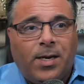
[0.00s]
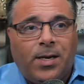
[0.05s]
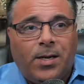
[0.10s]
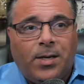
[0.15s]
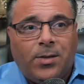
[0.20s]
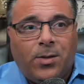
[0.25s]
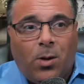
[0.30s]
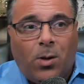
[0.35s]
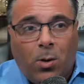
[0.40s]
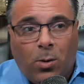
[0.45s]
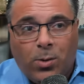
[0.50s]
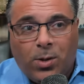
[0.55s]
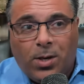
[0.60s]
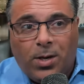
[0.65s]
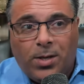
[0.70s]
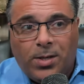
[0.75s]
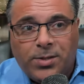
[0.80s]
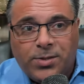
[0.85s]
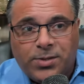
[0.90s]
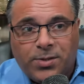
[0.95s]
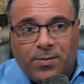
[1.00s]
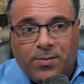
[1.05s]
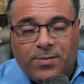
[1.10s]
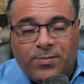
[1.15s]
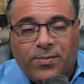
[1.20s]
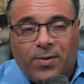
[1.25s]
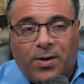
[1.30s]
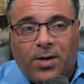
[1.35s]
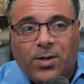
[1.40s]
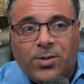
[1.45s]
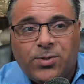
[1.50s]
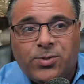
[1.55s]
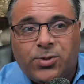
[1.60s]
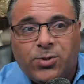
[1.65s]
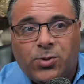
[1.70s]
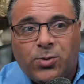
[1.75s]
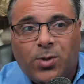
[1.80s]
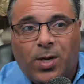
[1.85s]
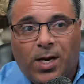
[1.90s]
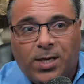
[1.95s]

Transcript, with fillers: and all kinds of advice to